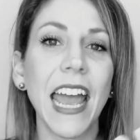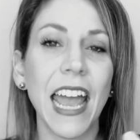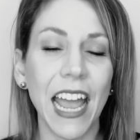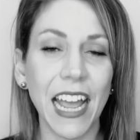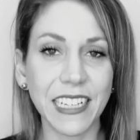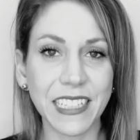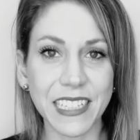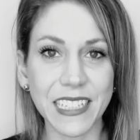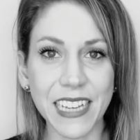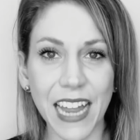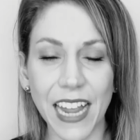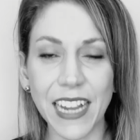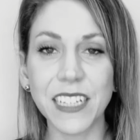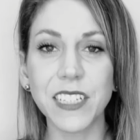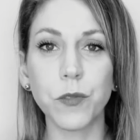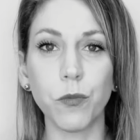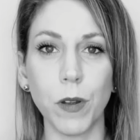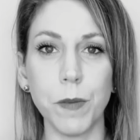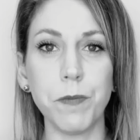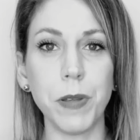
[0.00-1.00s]
It's
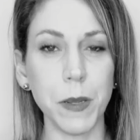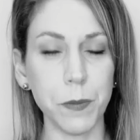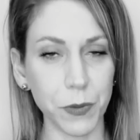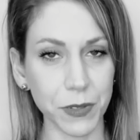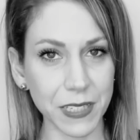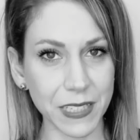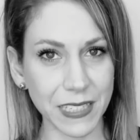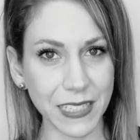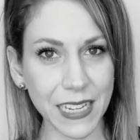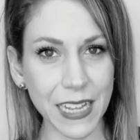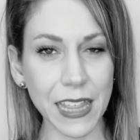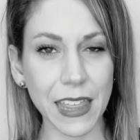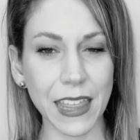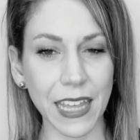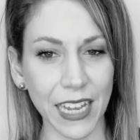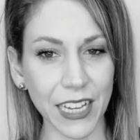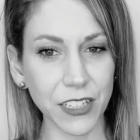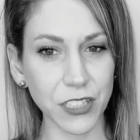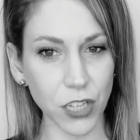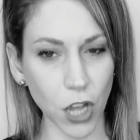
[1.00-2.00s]
nice when people see
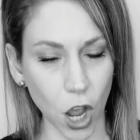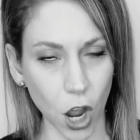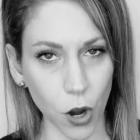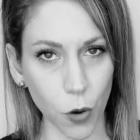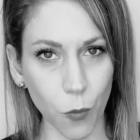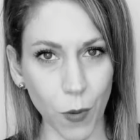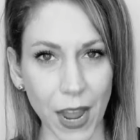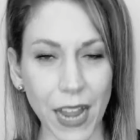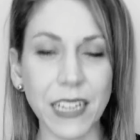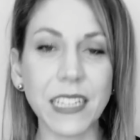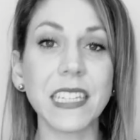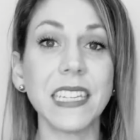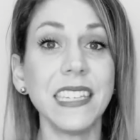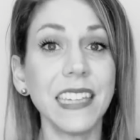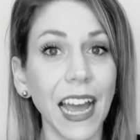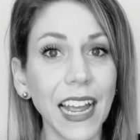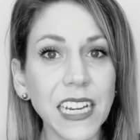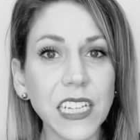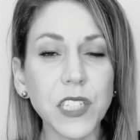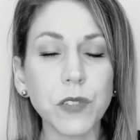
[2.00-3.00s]
things our way. It's
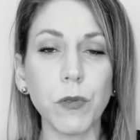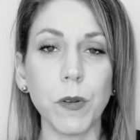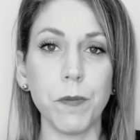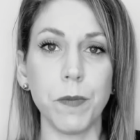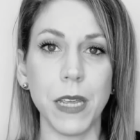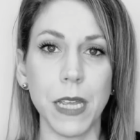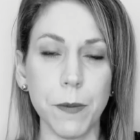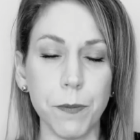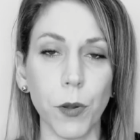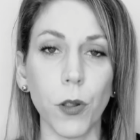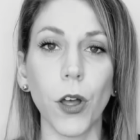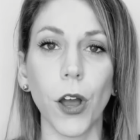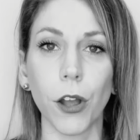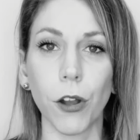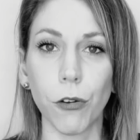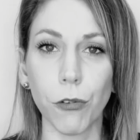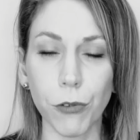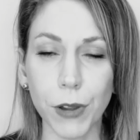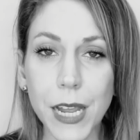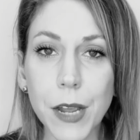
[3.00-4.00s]
nice when people
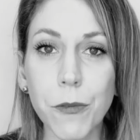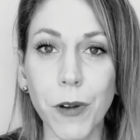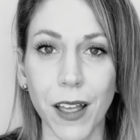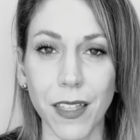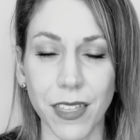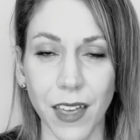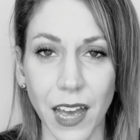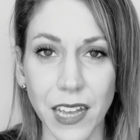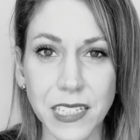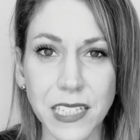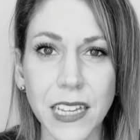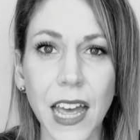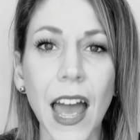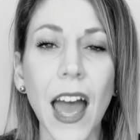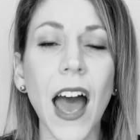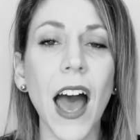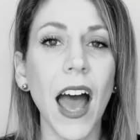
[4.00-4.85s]
agree with us.